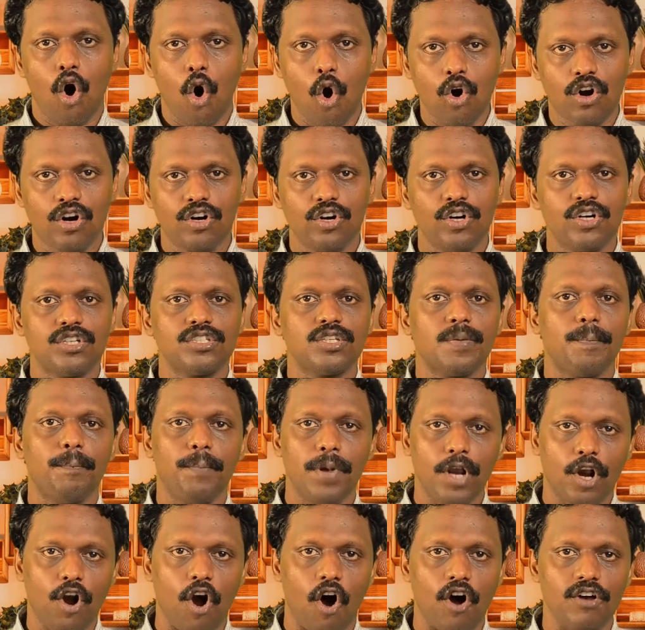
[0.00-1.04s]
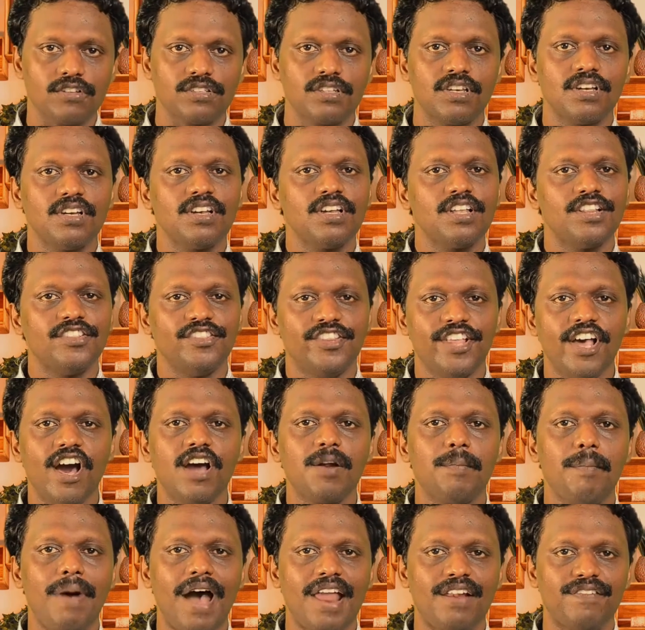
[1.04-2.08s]
occurs because they
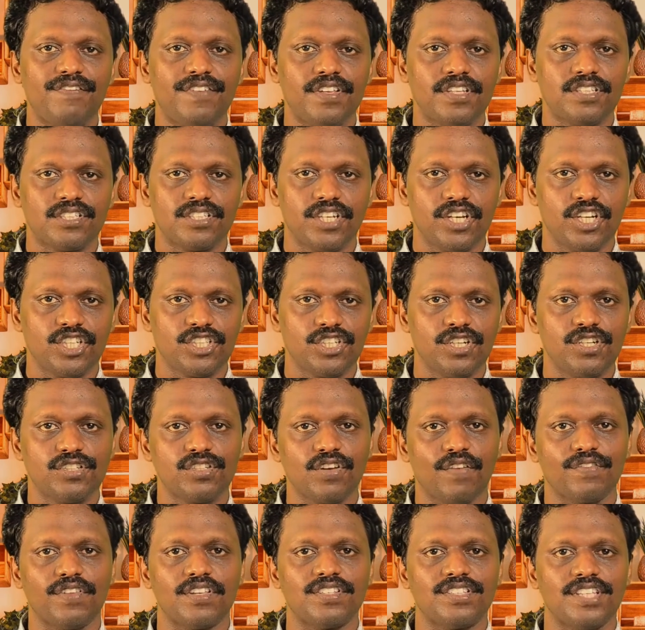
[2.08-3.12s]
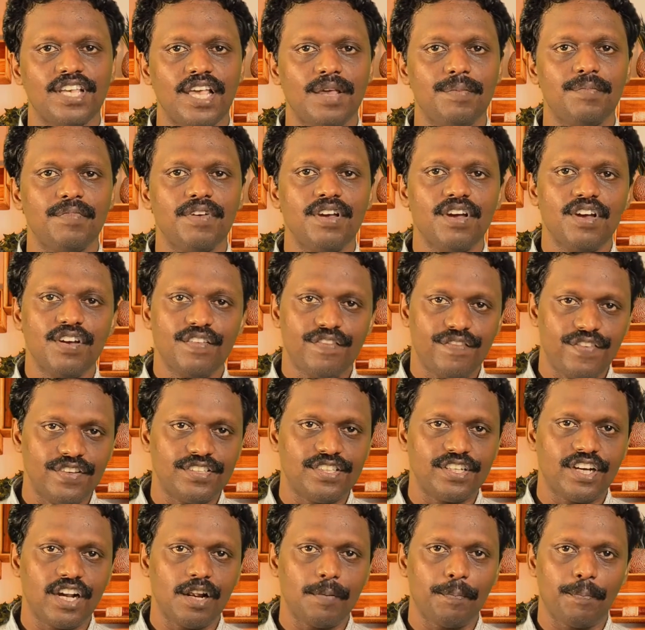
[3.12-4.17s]
are manifestations of the same
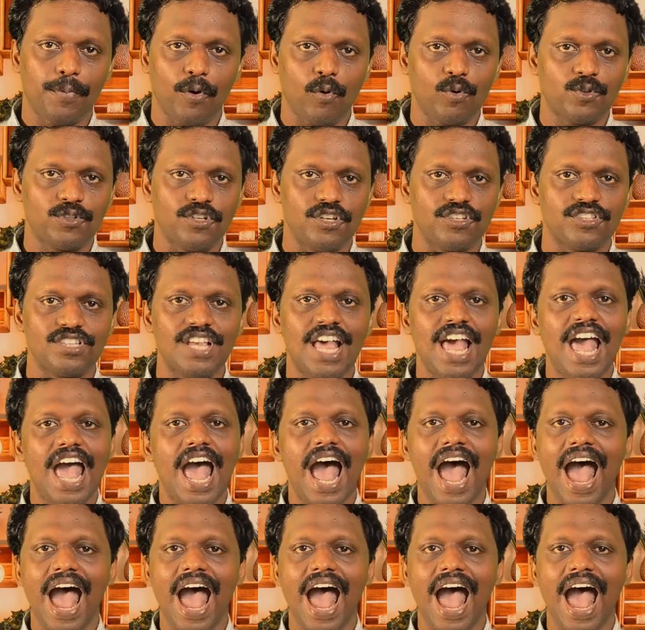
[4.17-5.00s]
physical process